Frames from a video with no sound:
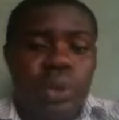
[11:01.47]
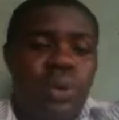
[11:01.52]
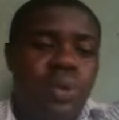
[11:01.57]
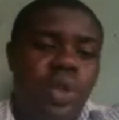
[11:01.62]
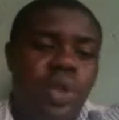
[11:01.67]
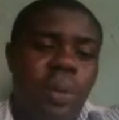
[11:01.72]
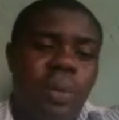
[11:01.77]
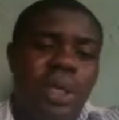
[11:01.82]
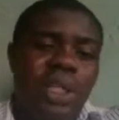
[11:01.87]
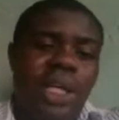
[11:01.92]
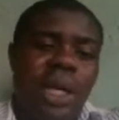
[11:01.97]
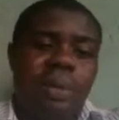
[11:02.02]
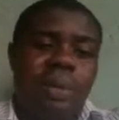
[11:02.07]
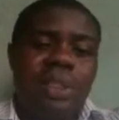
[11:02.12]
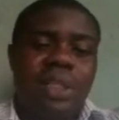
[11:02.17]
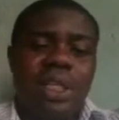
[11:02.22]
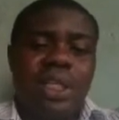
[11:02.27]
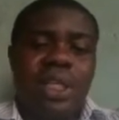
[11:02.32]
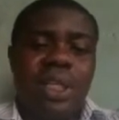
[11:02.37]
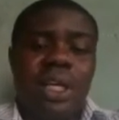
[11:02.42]
you will not make that
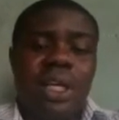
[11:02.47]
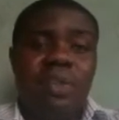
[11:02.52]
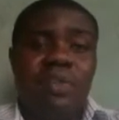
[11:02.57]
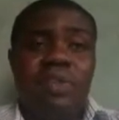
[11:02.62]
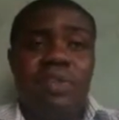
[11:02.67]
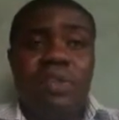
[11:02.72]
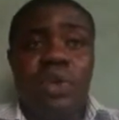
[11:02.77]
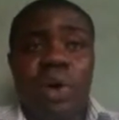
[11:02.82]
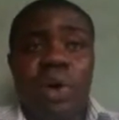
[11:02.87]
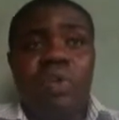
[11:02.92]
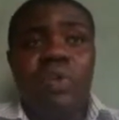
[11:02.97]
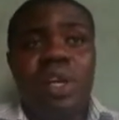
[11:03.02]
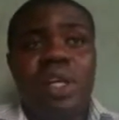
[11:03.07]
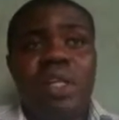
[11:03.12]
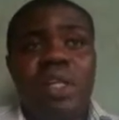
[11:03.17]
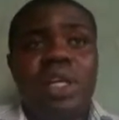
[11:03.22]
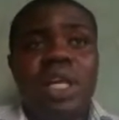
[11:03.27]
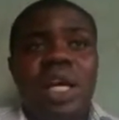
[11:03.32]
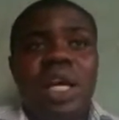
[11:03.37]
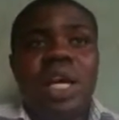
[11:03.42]
mistake again.
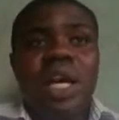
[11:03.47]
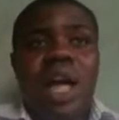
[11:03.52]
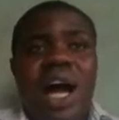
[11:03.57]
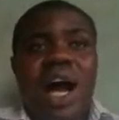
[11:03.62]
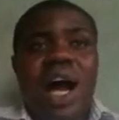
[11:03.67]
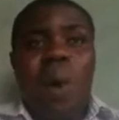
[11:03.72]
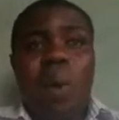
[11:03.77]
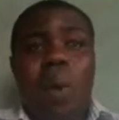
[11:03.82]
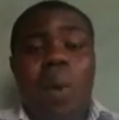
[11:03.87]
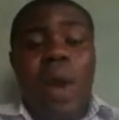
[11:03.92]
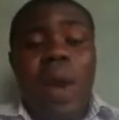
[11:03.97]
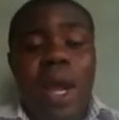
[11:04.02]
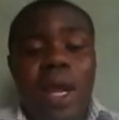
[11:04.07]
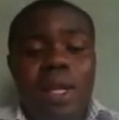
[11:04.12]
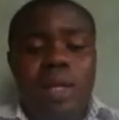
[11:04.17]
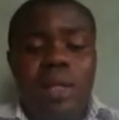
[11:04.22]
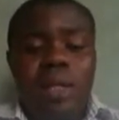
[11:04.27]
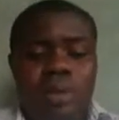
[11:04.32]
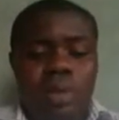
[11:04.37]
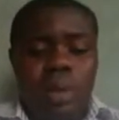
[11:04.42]
Dolphin, are whale.
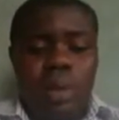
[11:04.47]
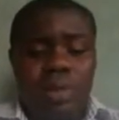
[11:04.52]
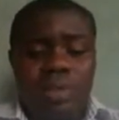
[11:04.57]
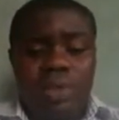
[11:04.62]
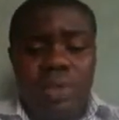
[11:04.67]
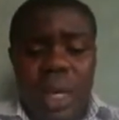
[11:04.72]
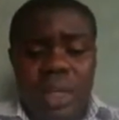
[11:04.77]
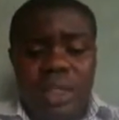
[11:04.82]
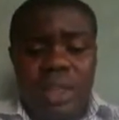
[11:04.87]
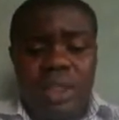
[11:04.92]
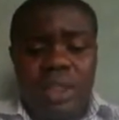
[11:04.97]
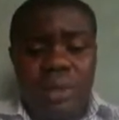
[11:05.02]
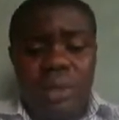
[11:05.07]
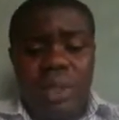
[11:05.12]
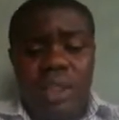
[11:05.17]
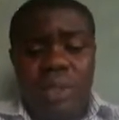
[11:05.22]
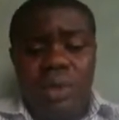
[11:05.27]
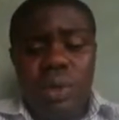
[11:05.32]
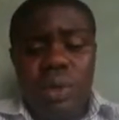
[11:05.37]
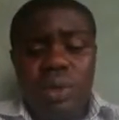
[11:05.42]
Some of you, I think
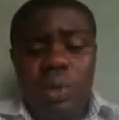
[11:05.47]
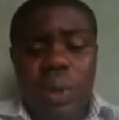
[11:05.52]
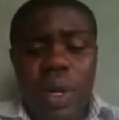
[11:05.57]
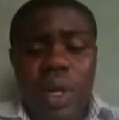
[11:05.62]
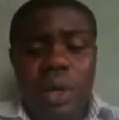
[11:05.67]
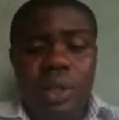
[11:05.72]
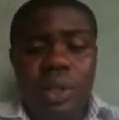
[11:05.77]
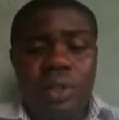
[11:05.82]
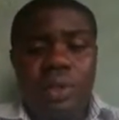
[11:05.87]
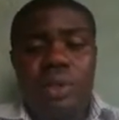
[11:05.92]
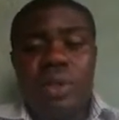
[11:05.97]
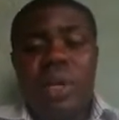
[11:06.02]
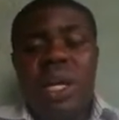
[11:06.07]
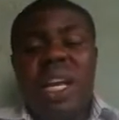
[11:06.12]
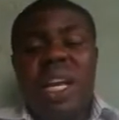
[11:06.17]
somebody wrote whale also.